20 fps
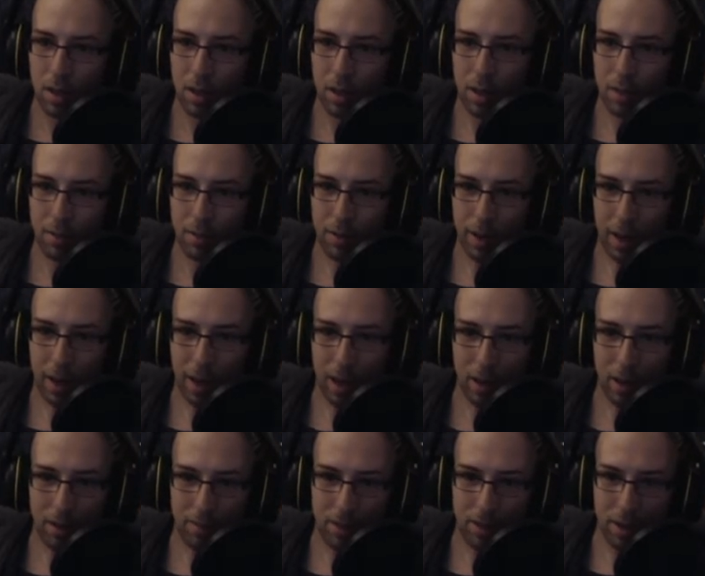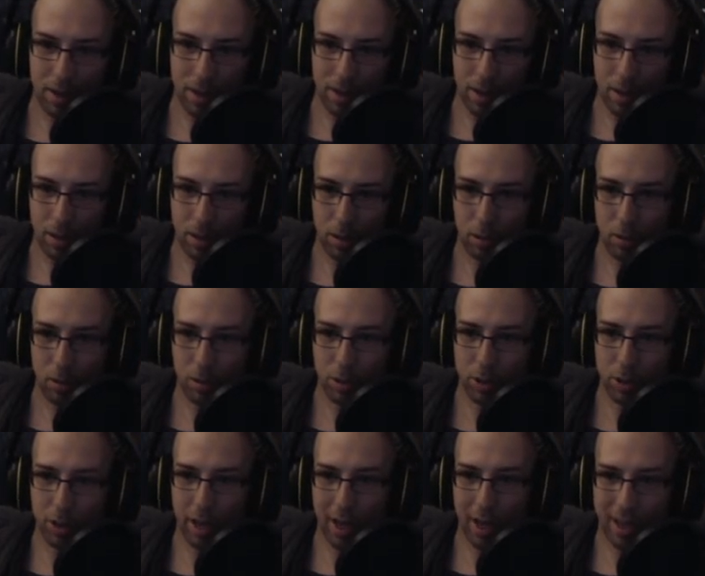If I have anything, gold
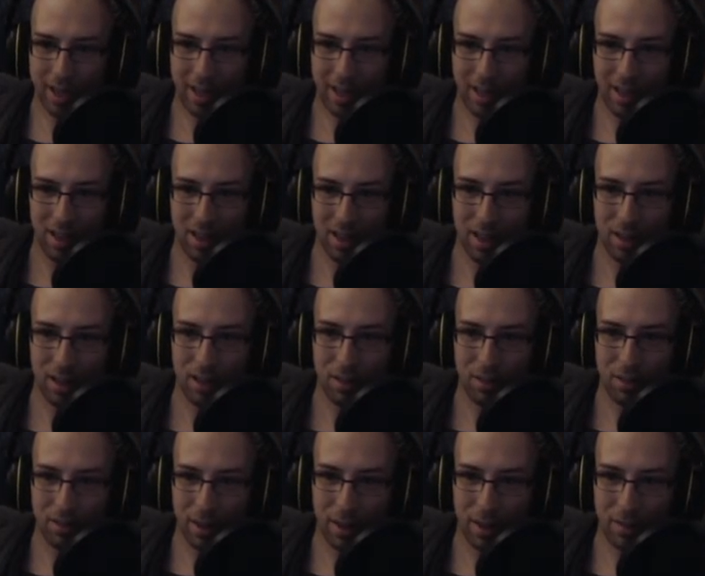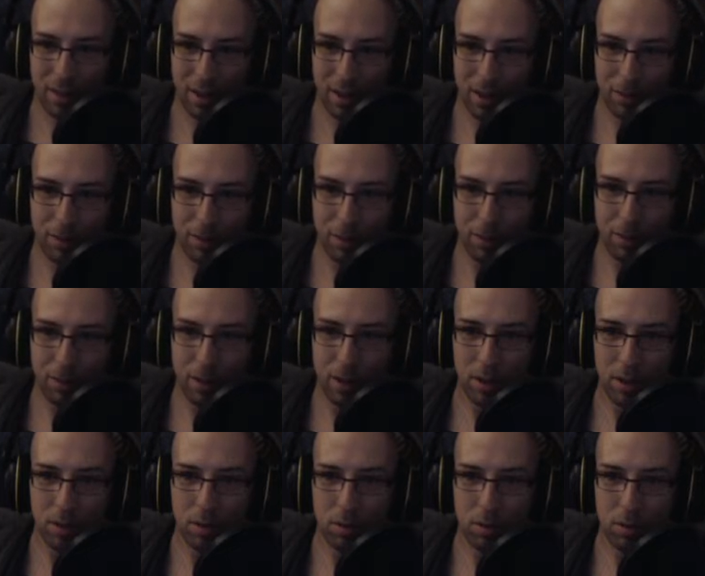jacket, 5 iron and 15
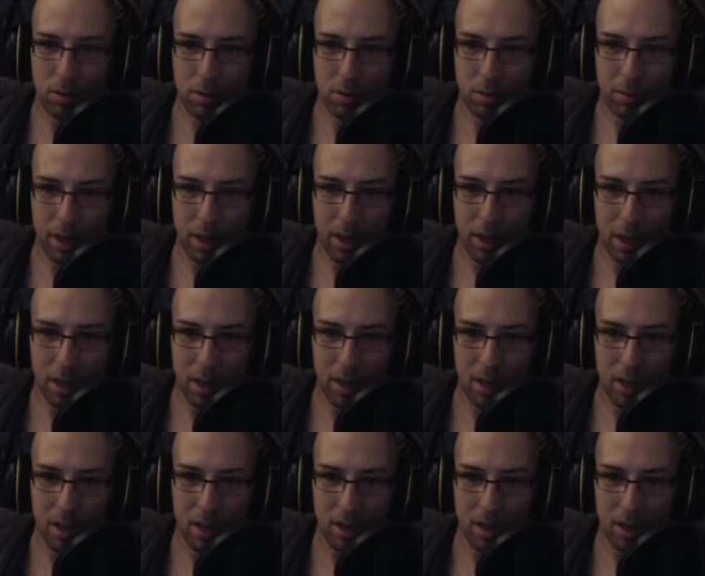gold, oh my god.